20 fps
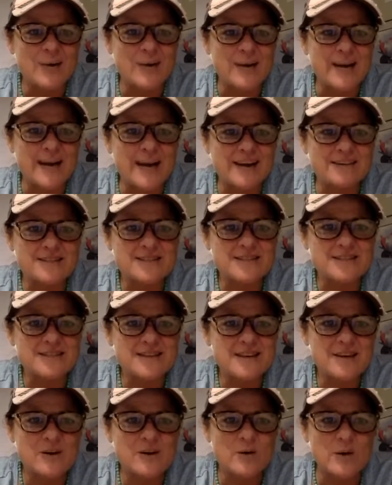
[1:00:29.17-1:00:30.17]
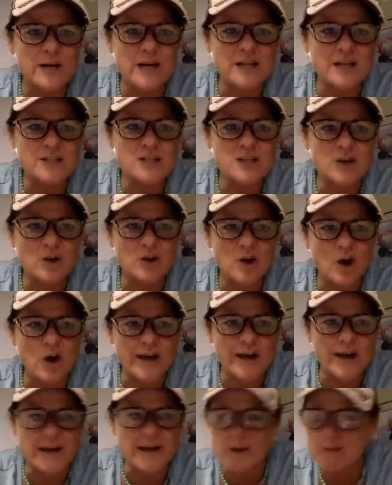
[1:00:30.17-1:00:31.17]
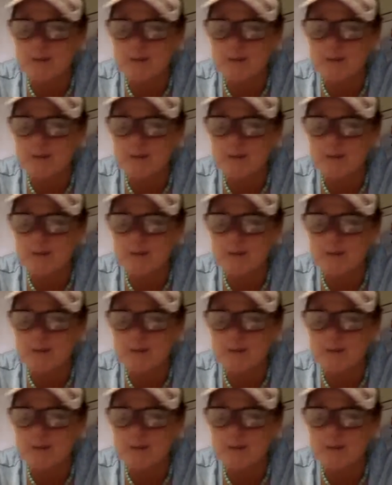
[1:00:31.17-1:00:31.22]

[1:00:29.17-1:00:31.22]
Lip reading: What else? What else are you growing?